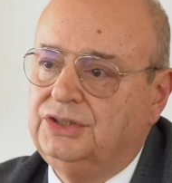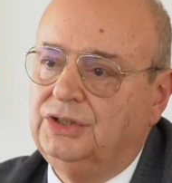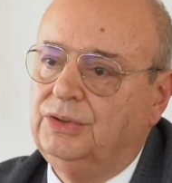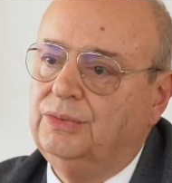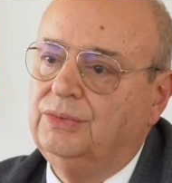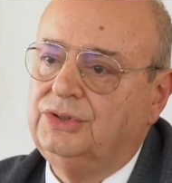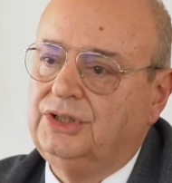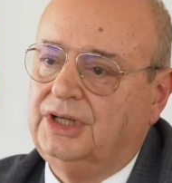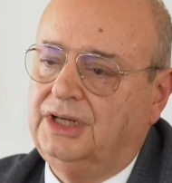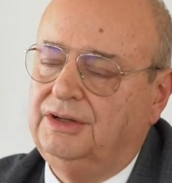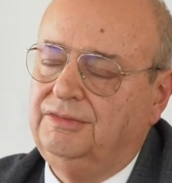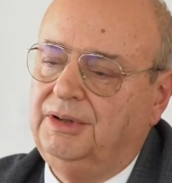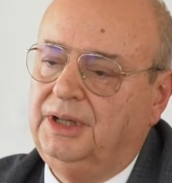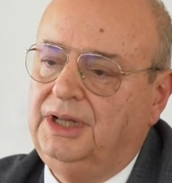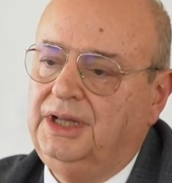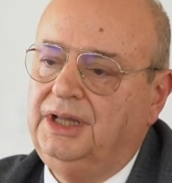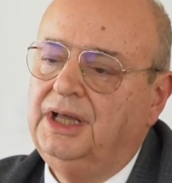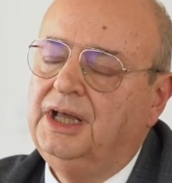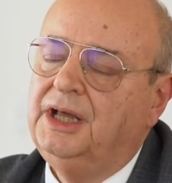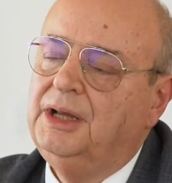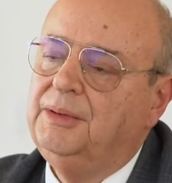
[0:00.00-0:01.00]
You would have
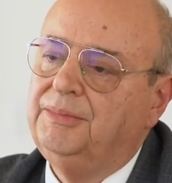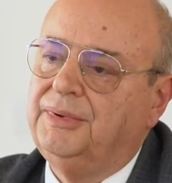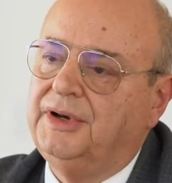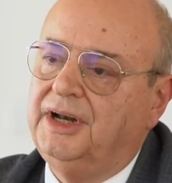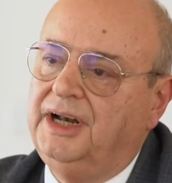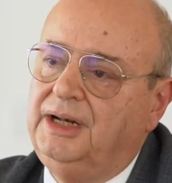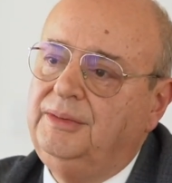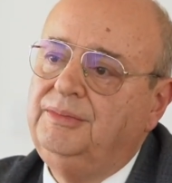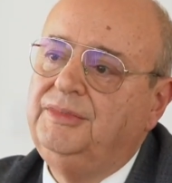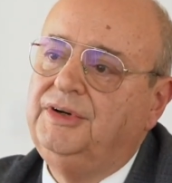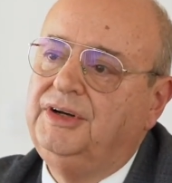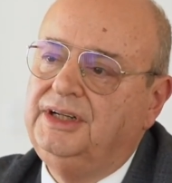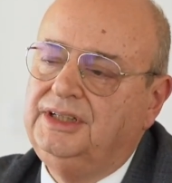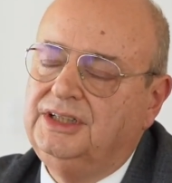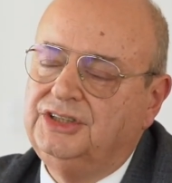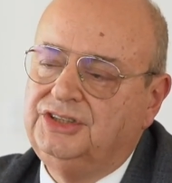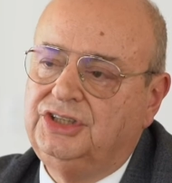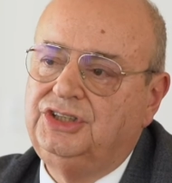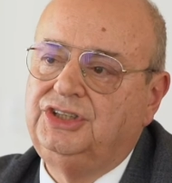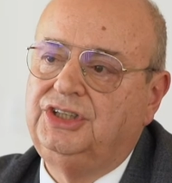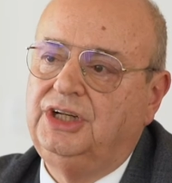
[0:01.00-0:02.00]
a preliminary
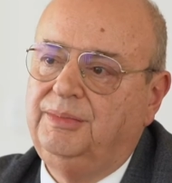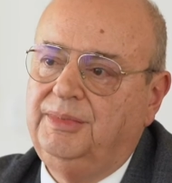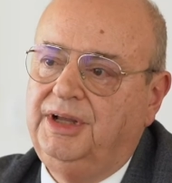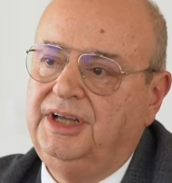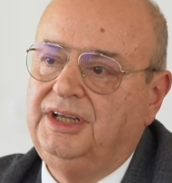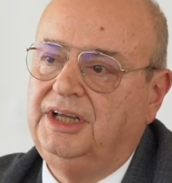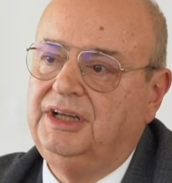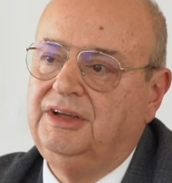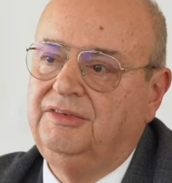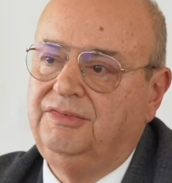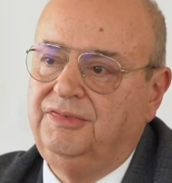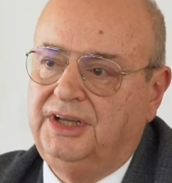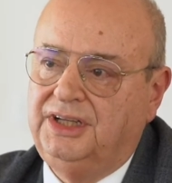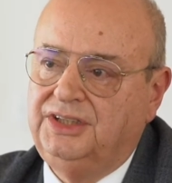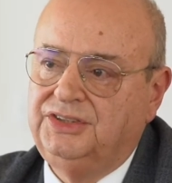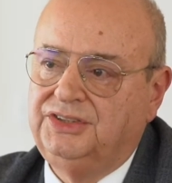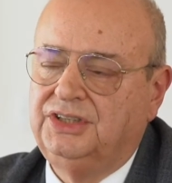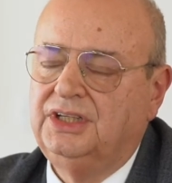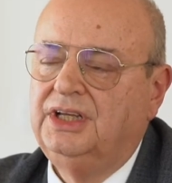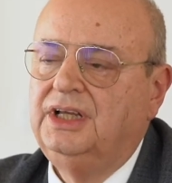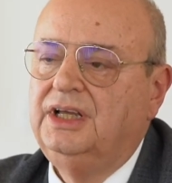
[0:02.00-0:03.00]
decision-making
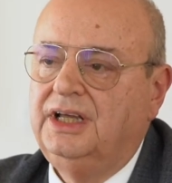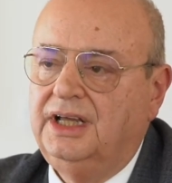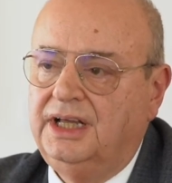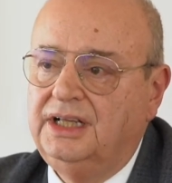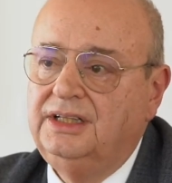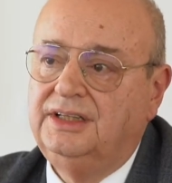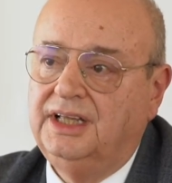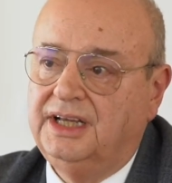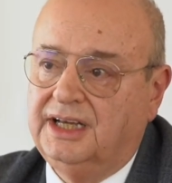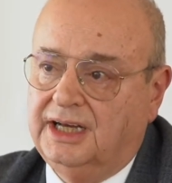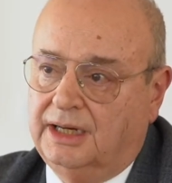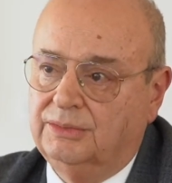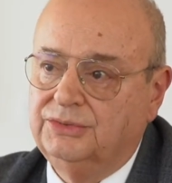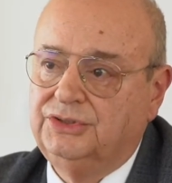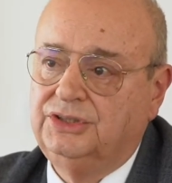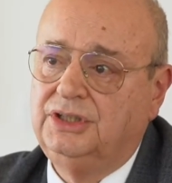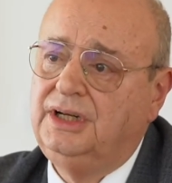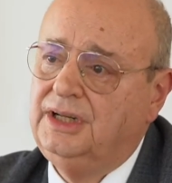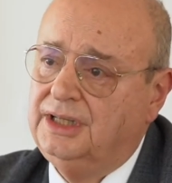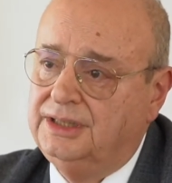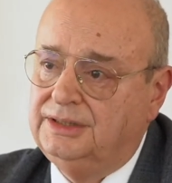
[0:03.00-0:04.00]
phase in the
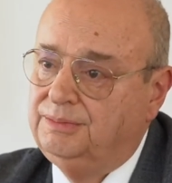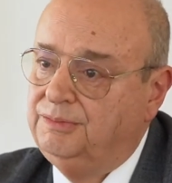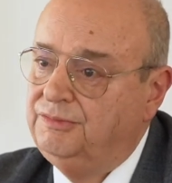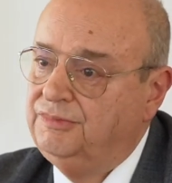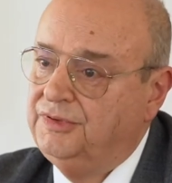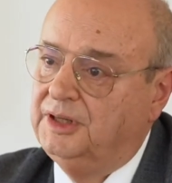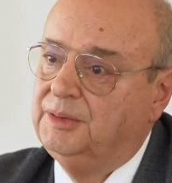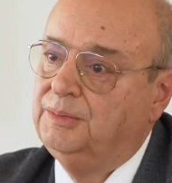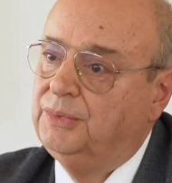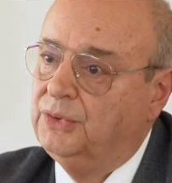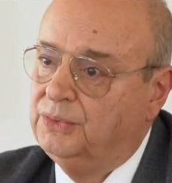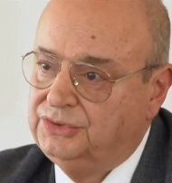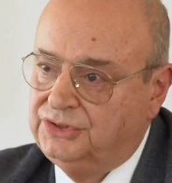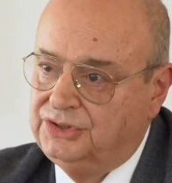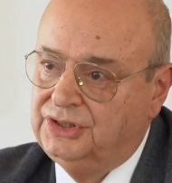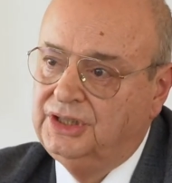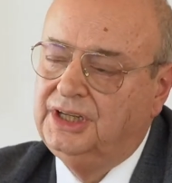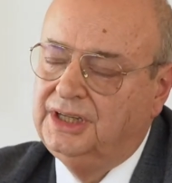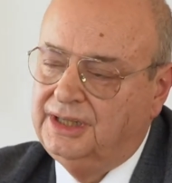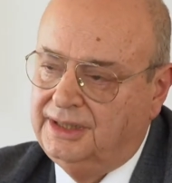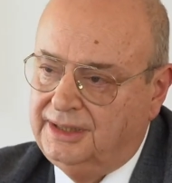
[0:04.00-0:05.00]
council, and in fact both
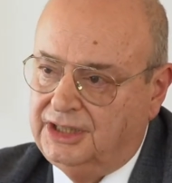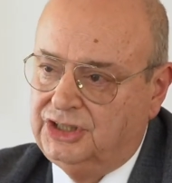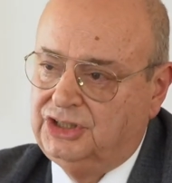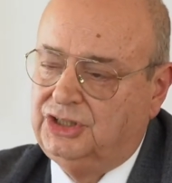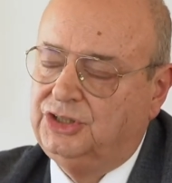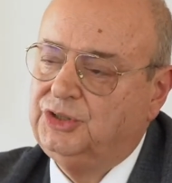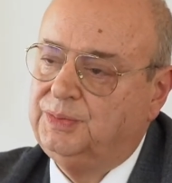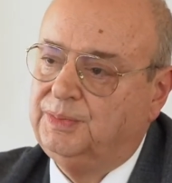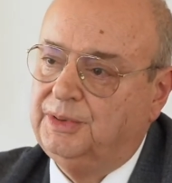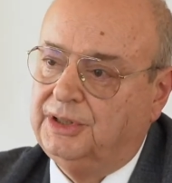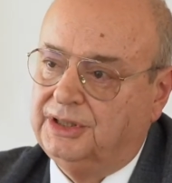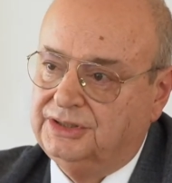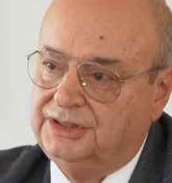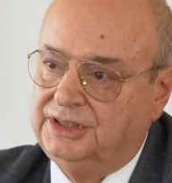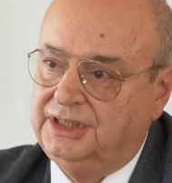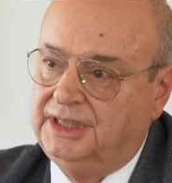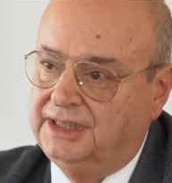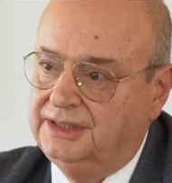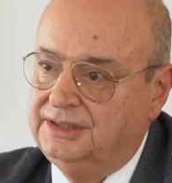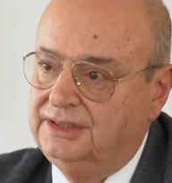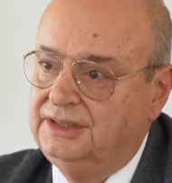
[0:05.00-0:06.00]
Nationalist
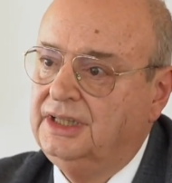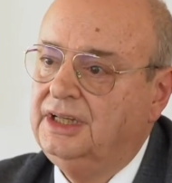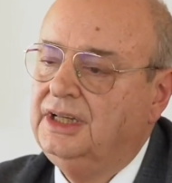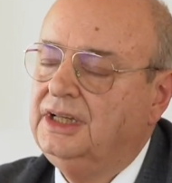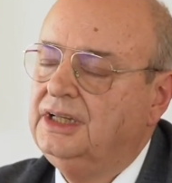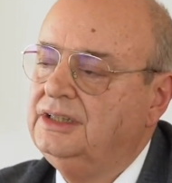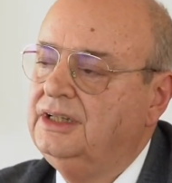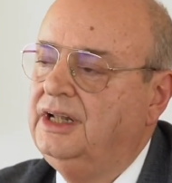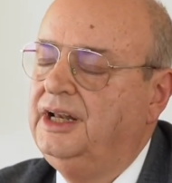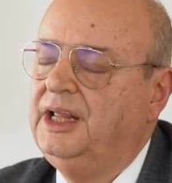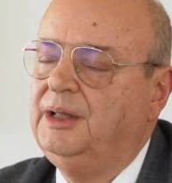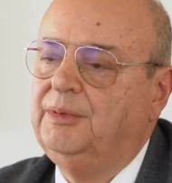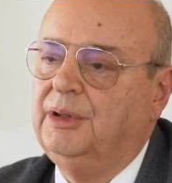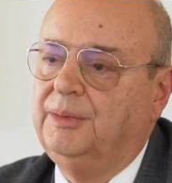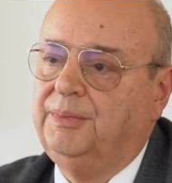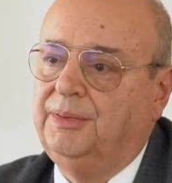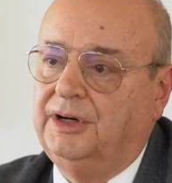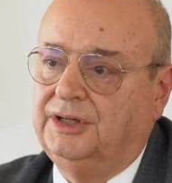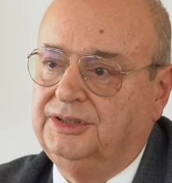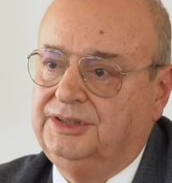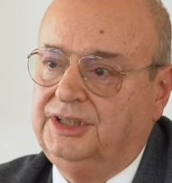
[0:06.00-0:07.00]
Party and the Labour
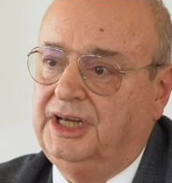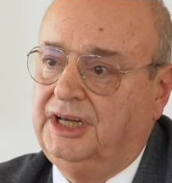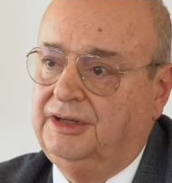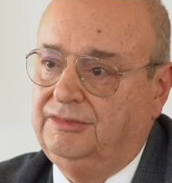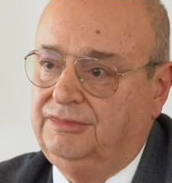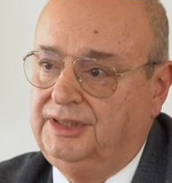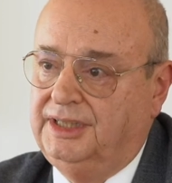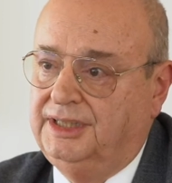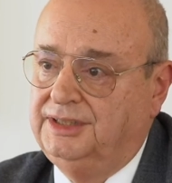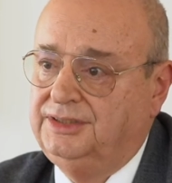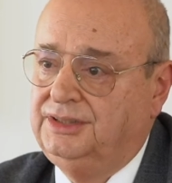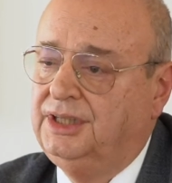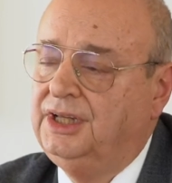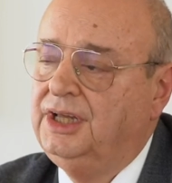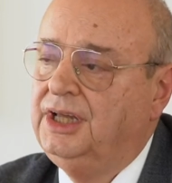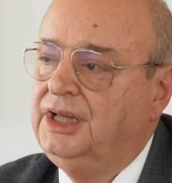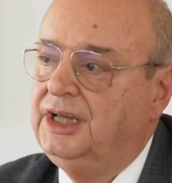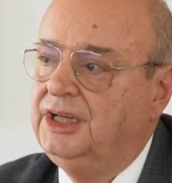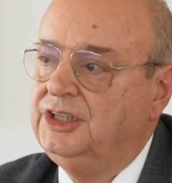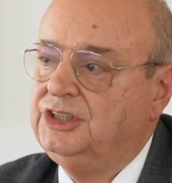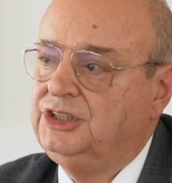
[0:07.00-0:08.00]
Party have that,
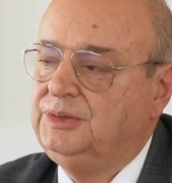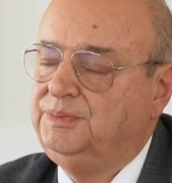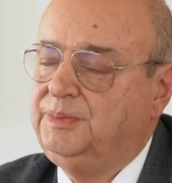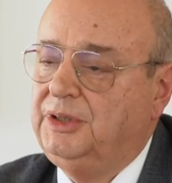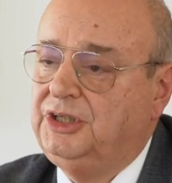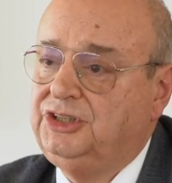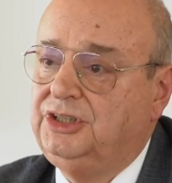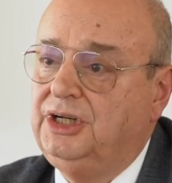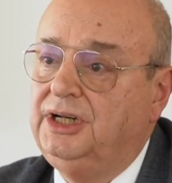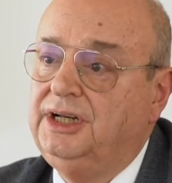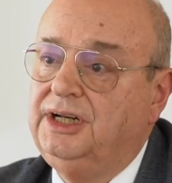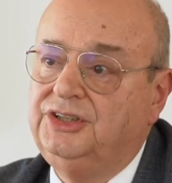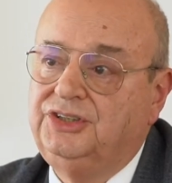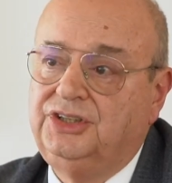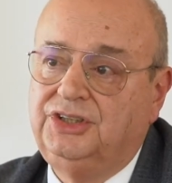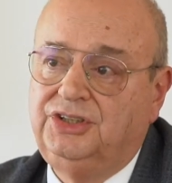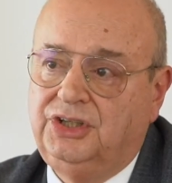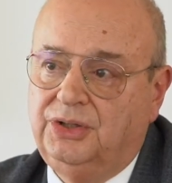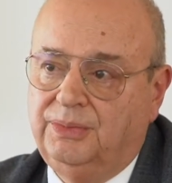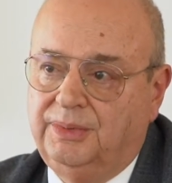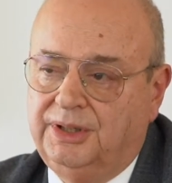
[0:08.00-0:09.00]
especially in
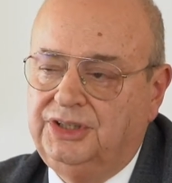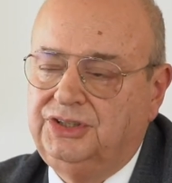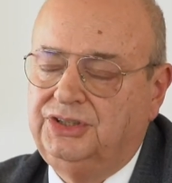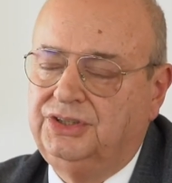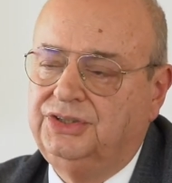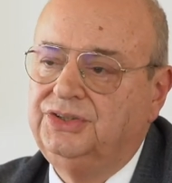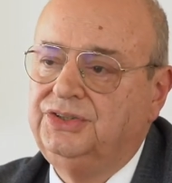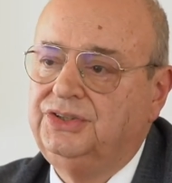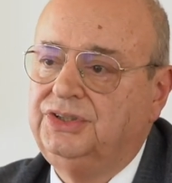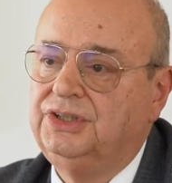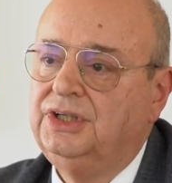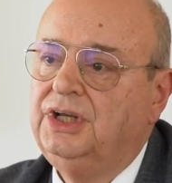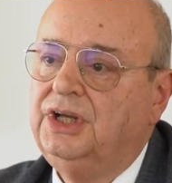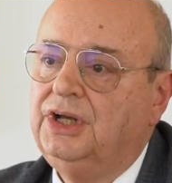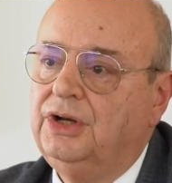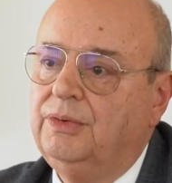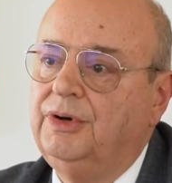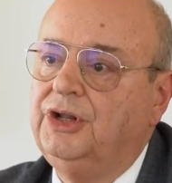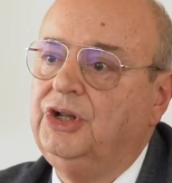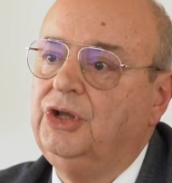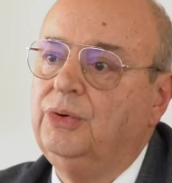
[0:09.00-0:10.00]
situations
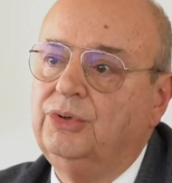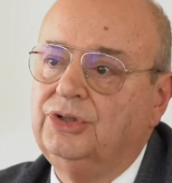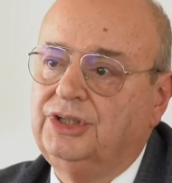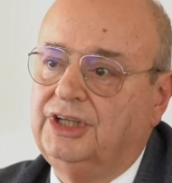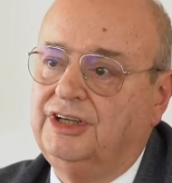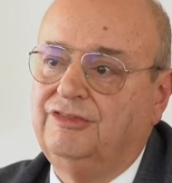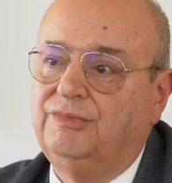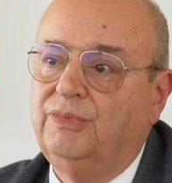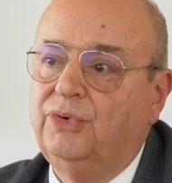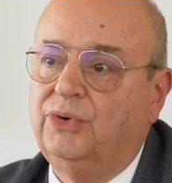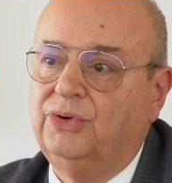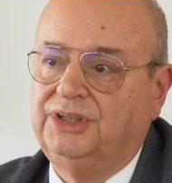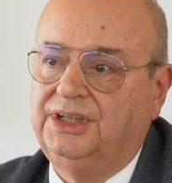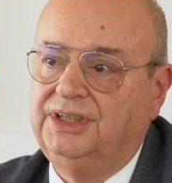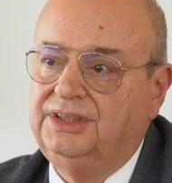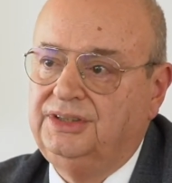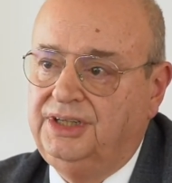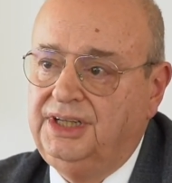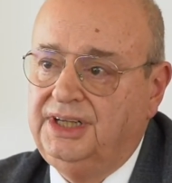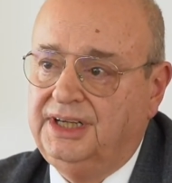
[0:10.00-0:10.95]
where you would have more than 3